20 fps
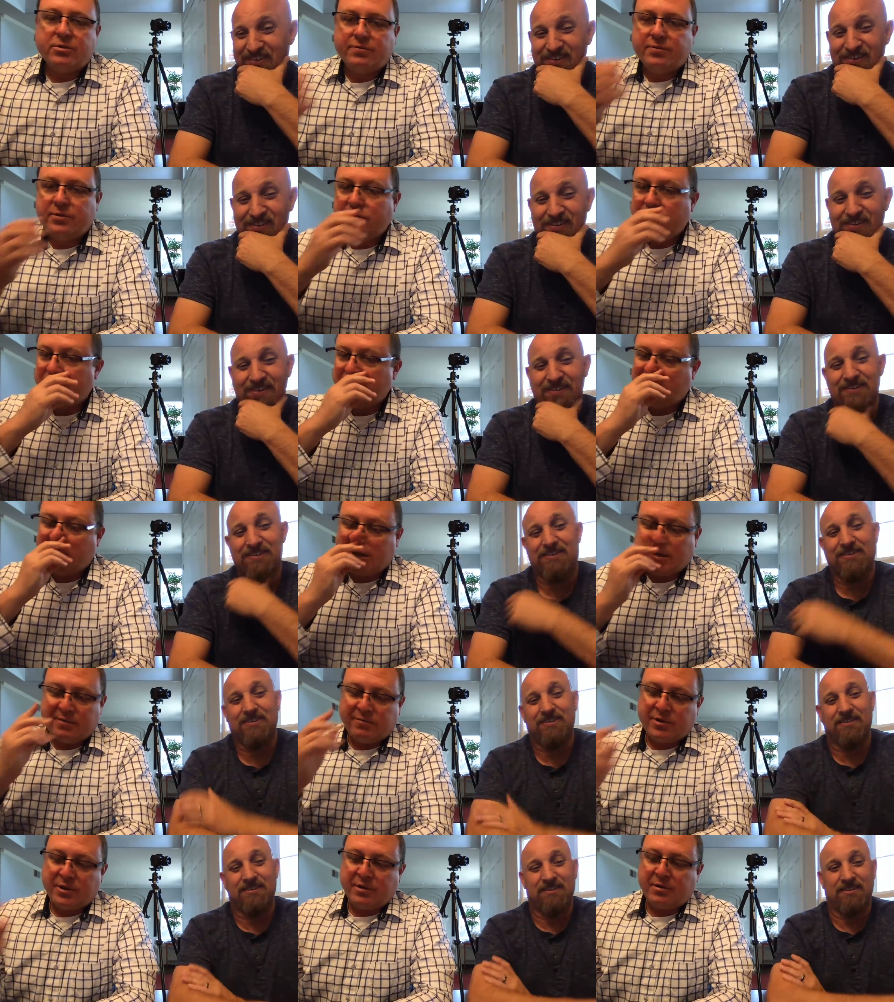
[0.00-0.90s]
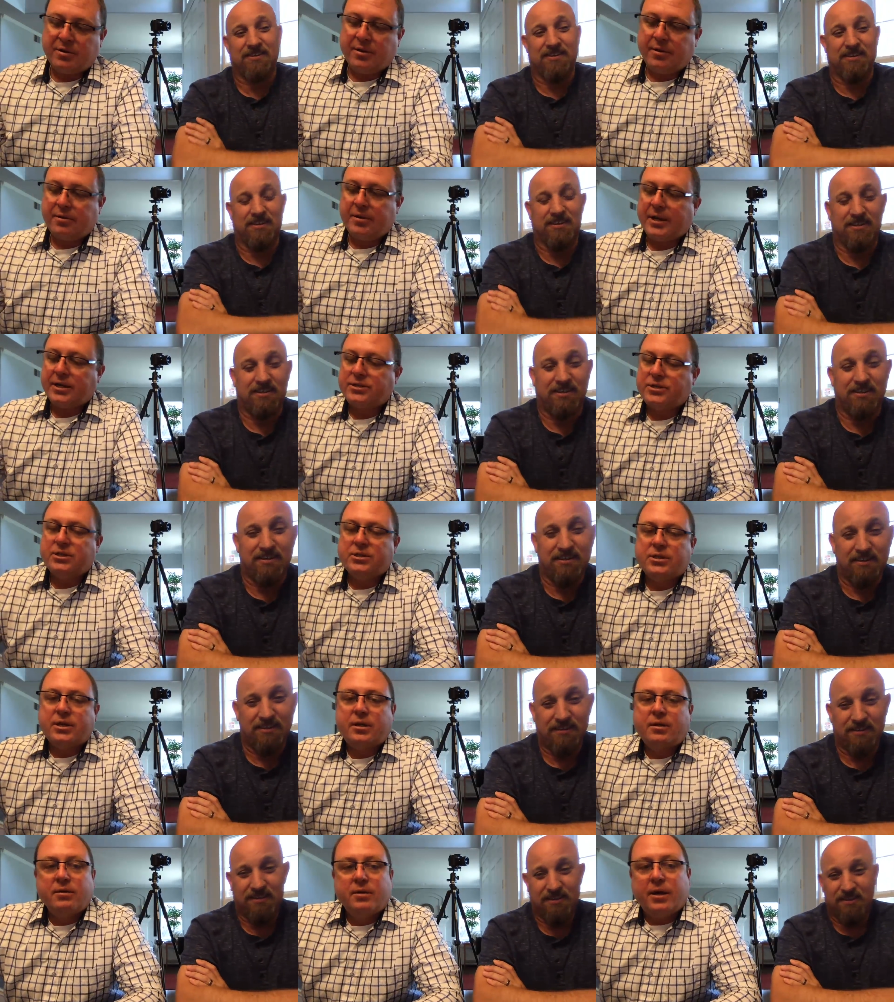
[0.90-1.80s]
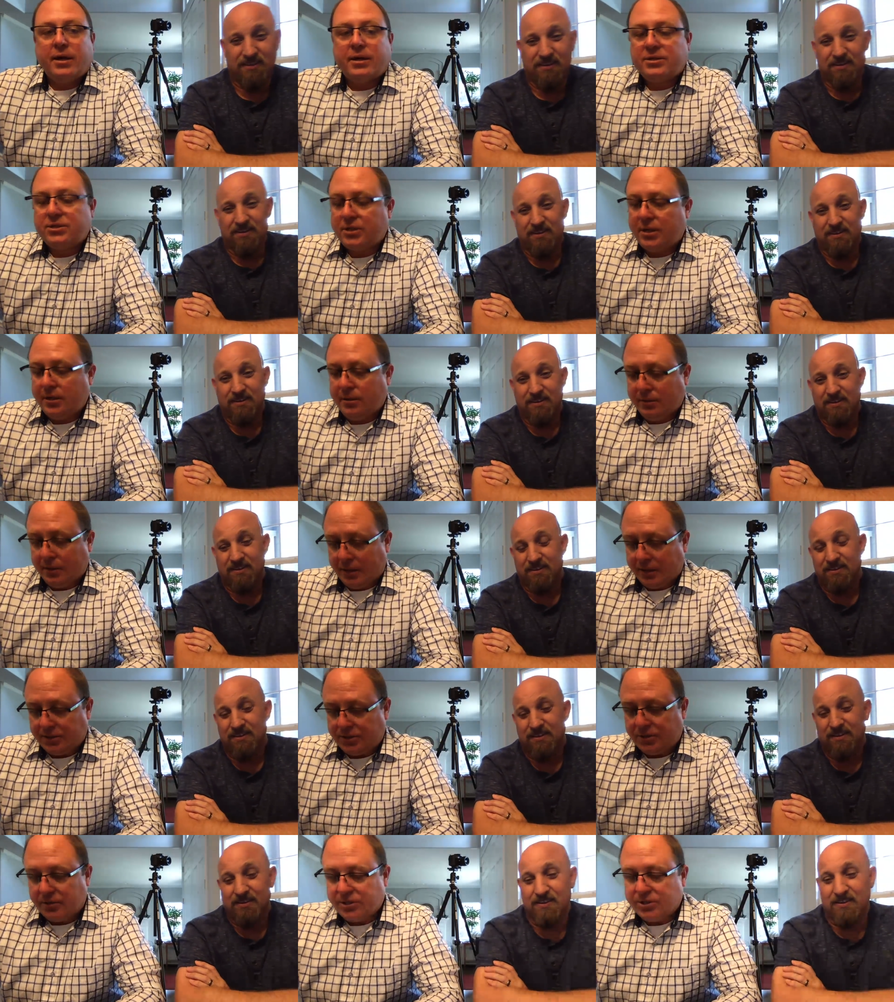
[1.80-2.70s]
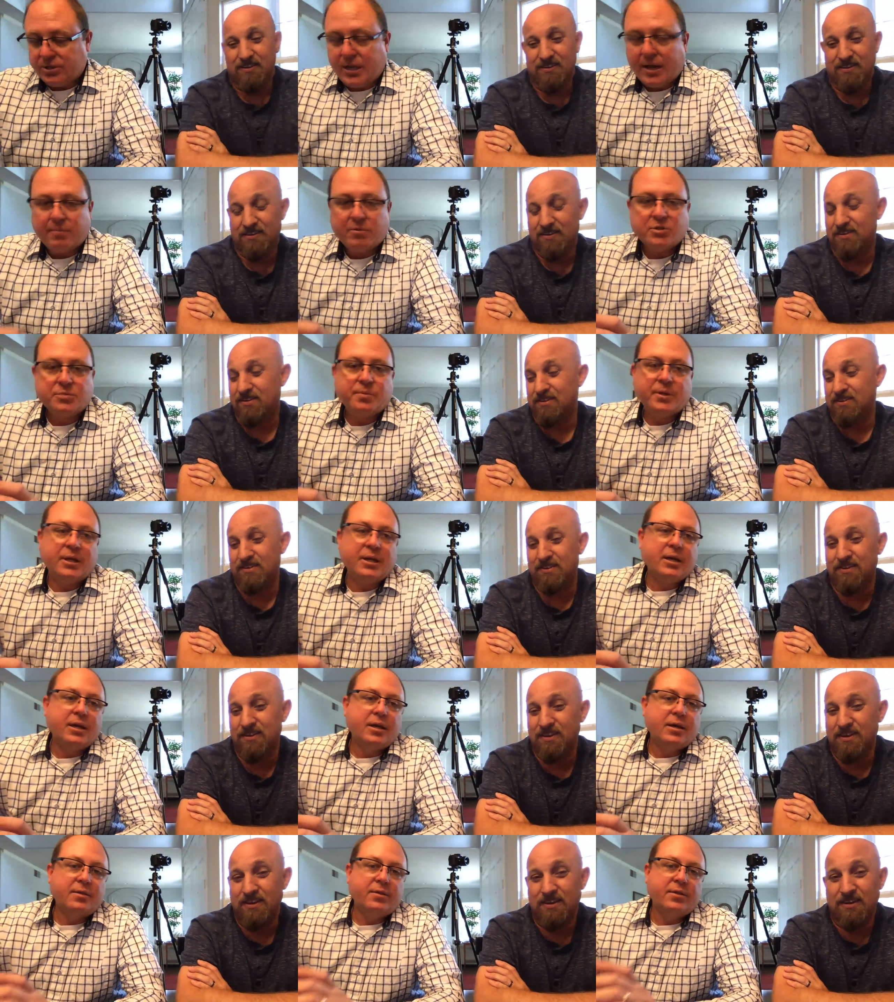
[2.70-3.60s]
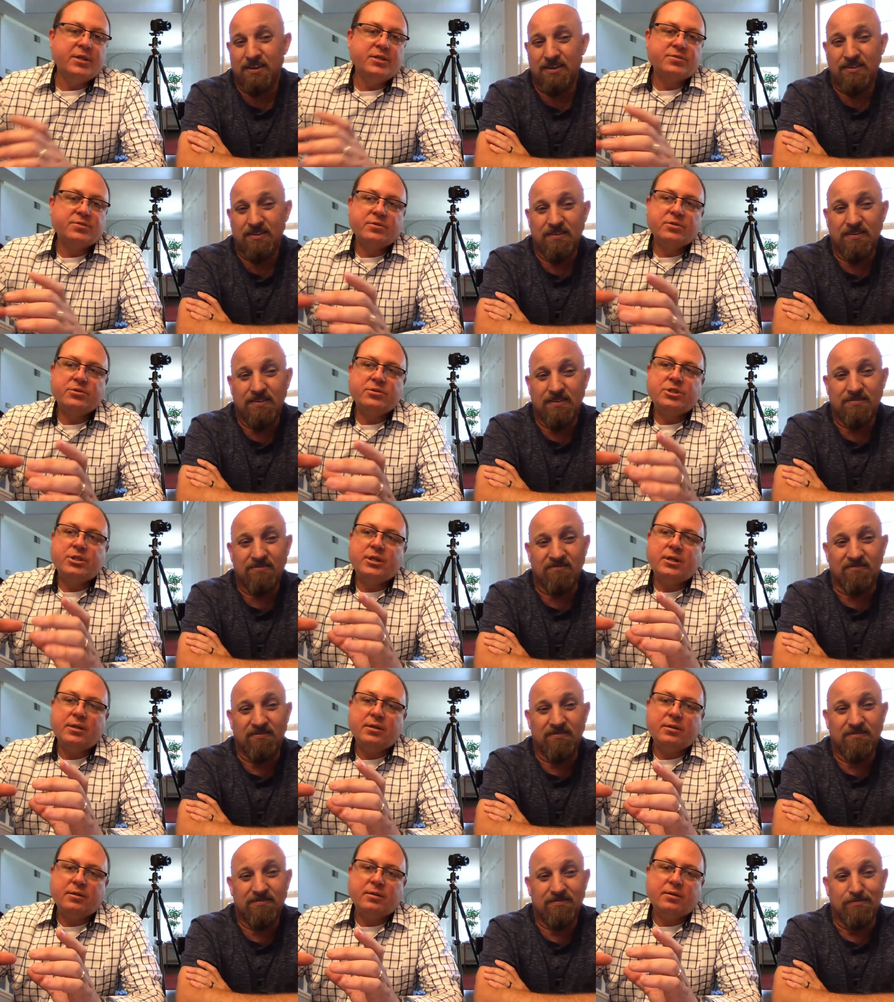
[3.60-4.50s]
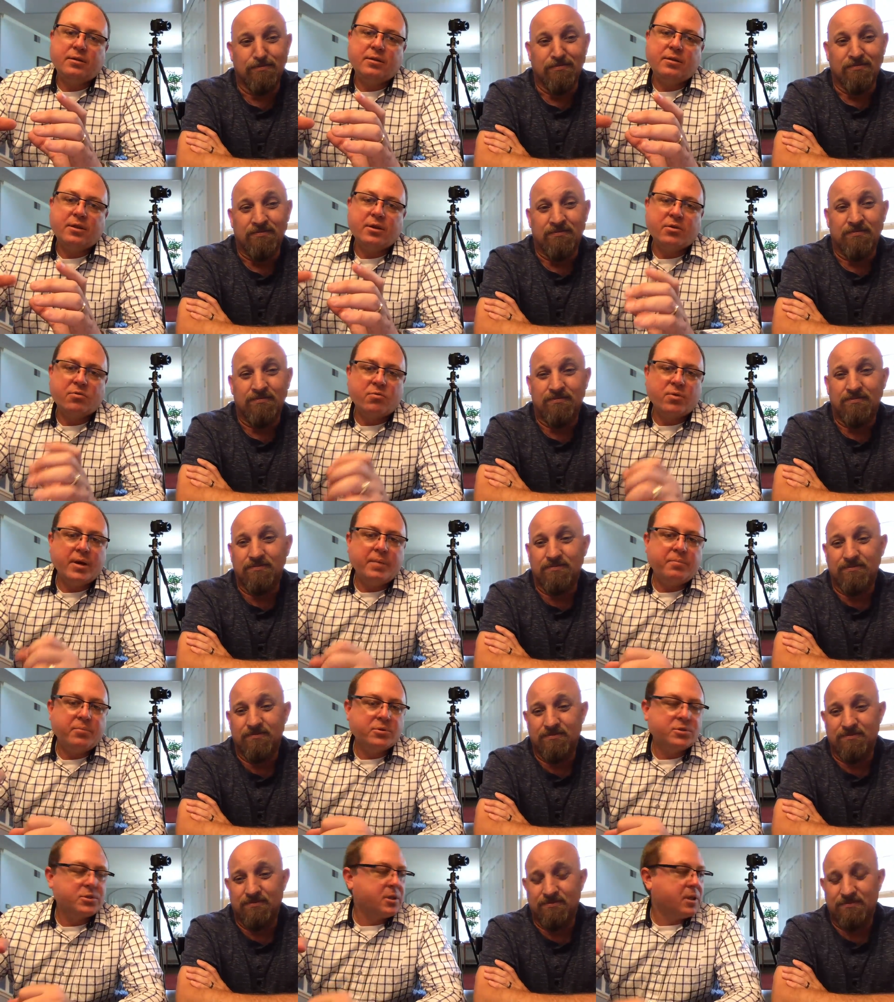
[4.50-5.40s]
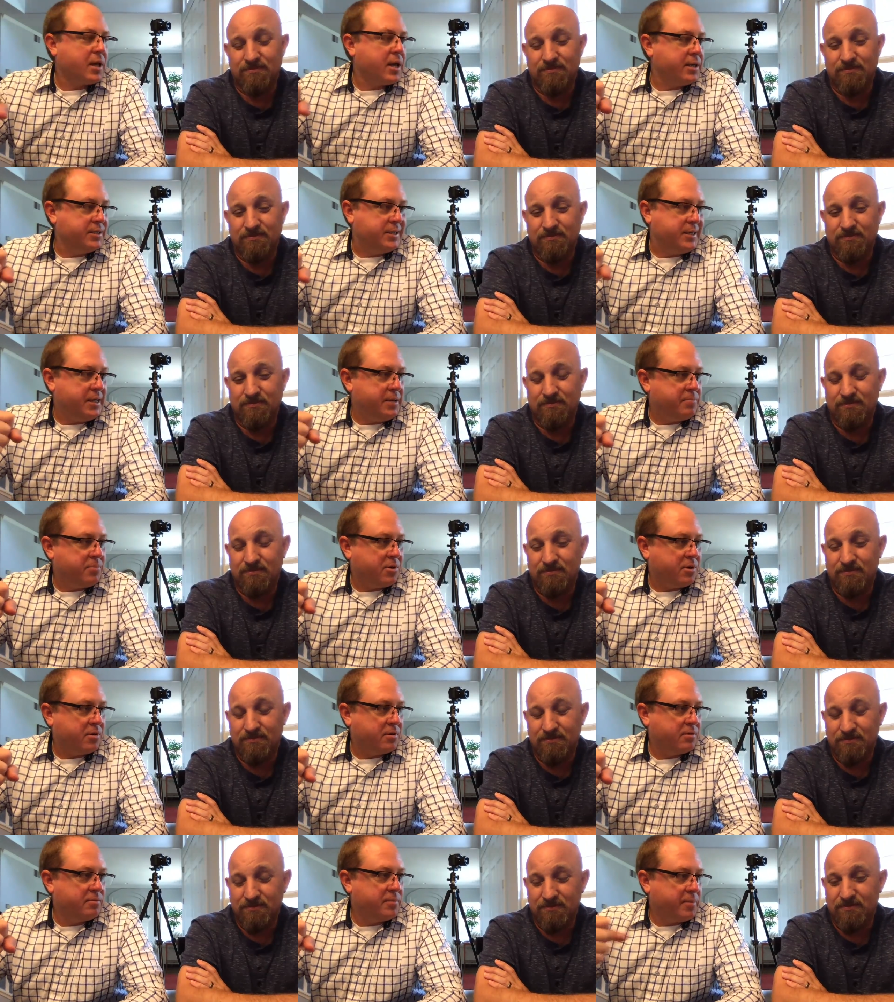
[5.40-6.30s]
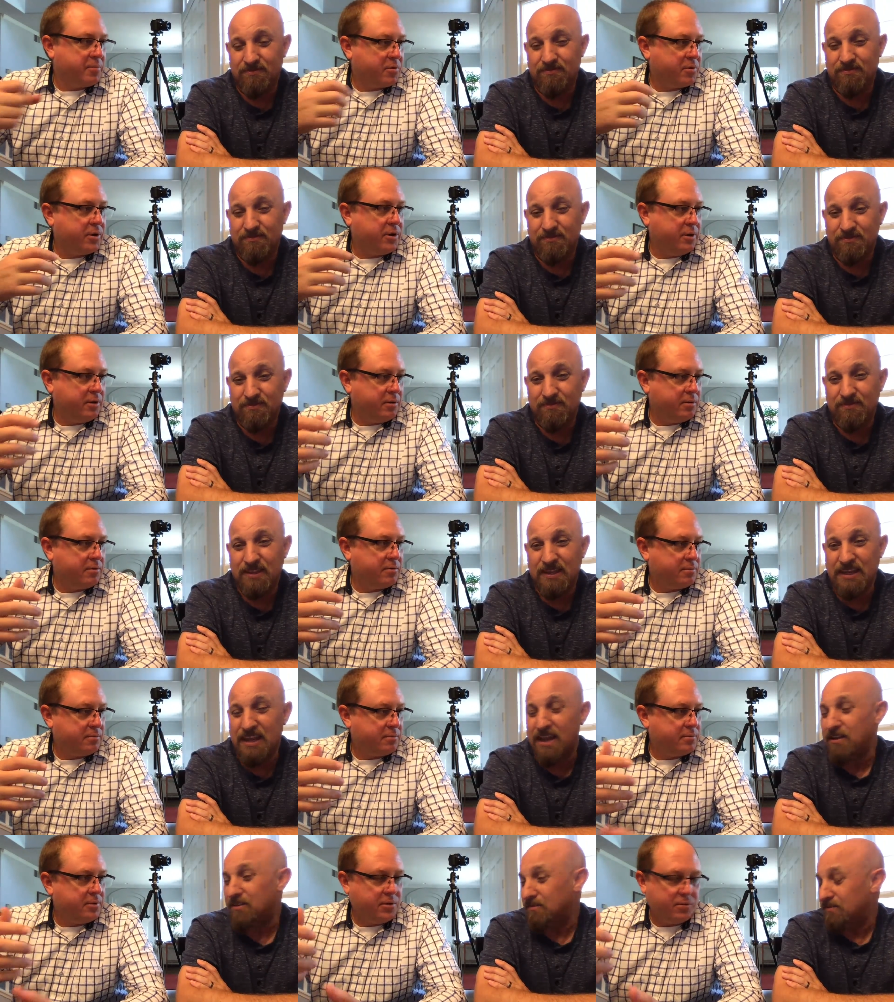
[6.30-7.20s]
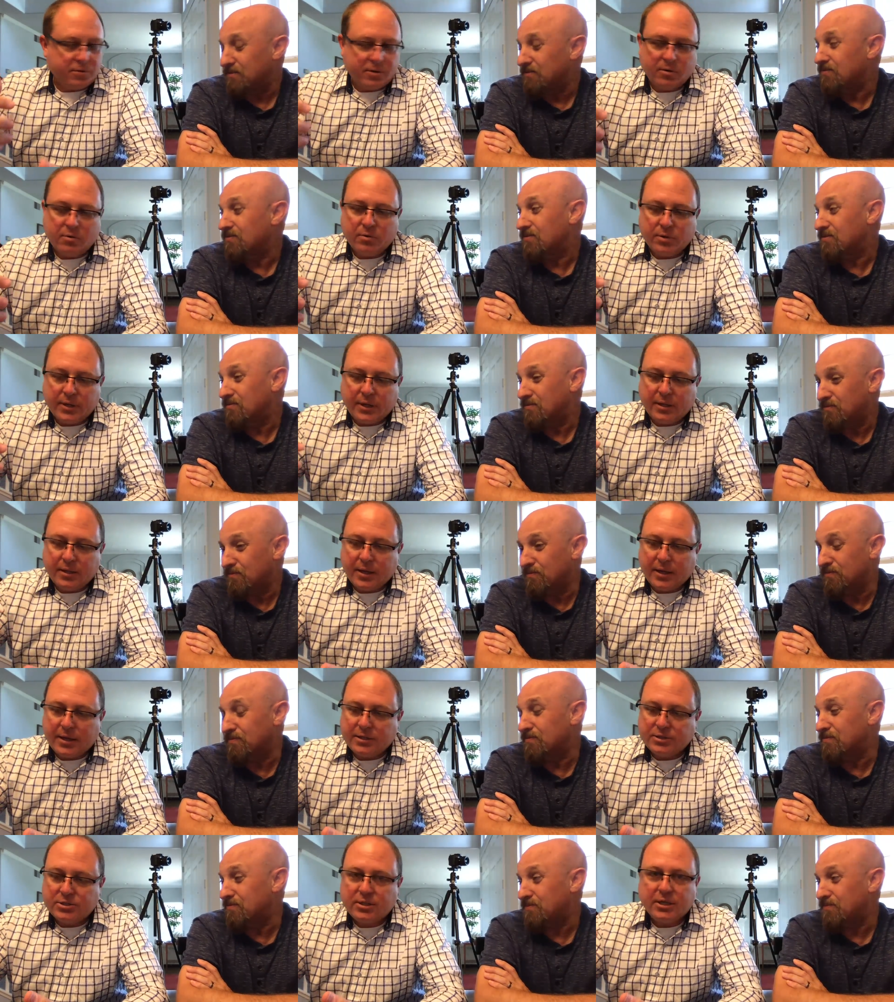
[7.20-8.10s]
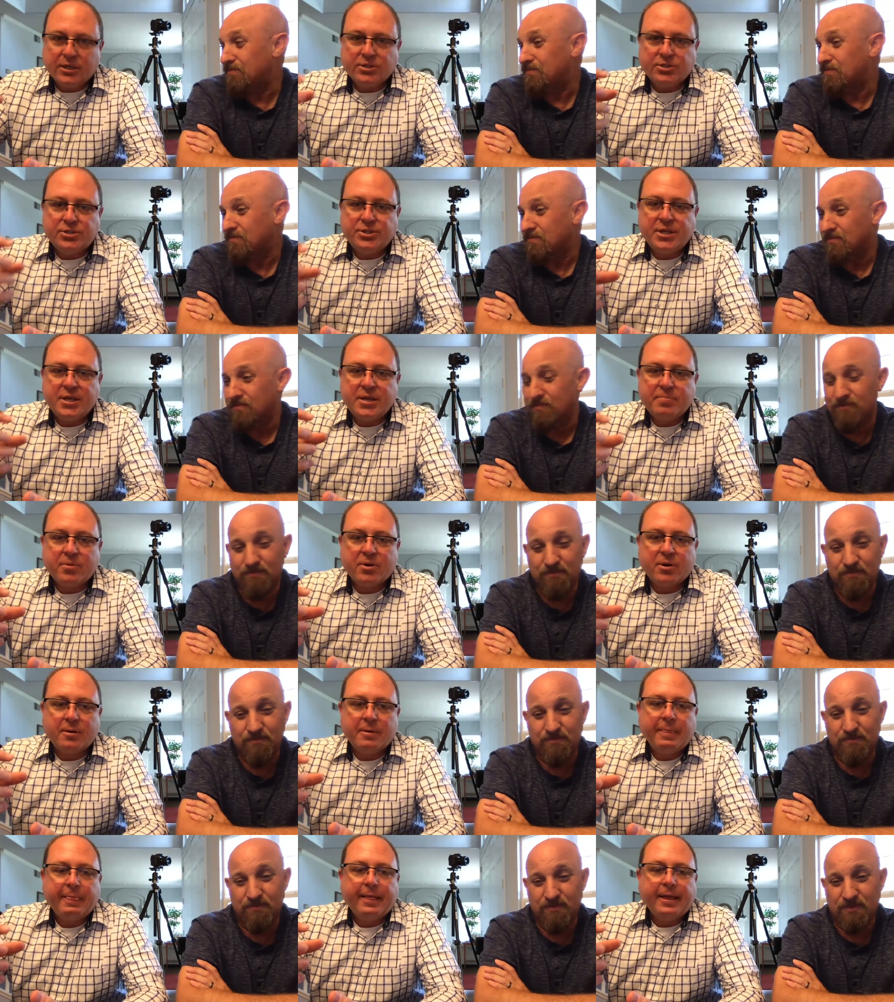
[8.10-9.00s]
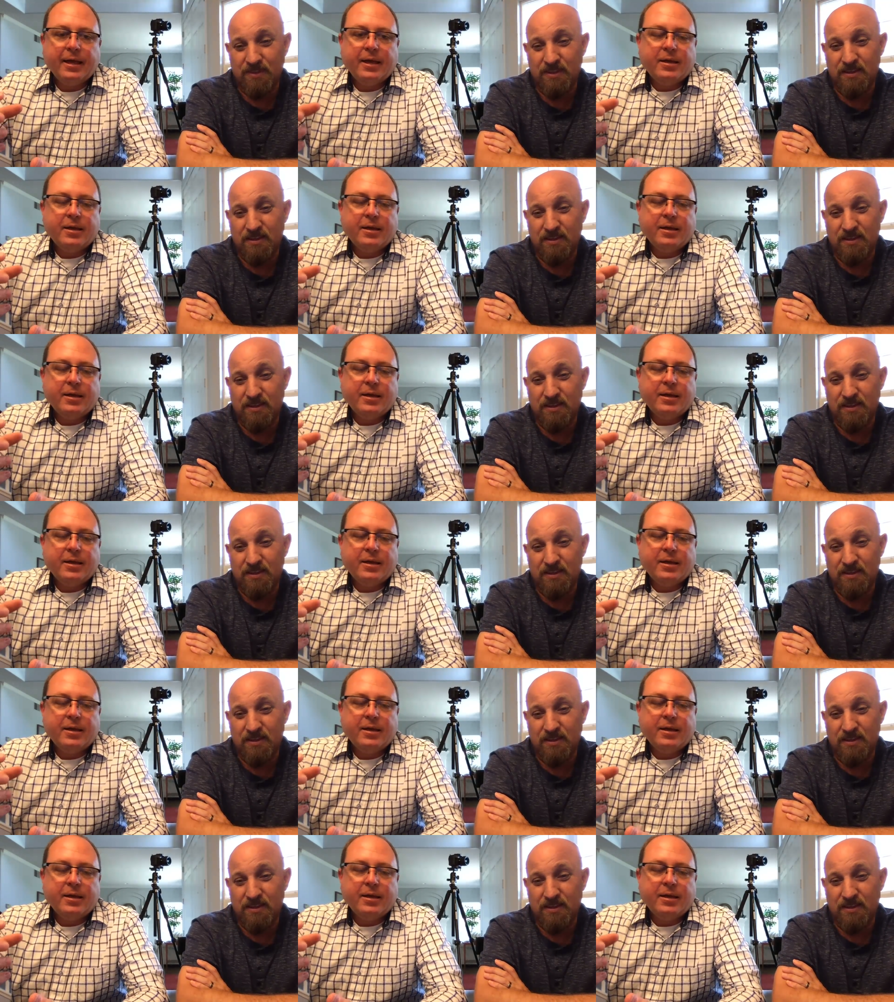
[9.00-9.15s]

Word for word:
Speaker 1: Fuji. I have one of their other X, X uh, series cameras, but this Fuji, the grip was a lot deeper. Remember when you, yeah. you were holding it? Like mm-hmm. it's it's deeper.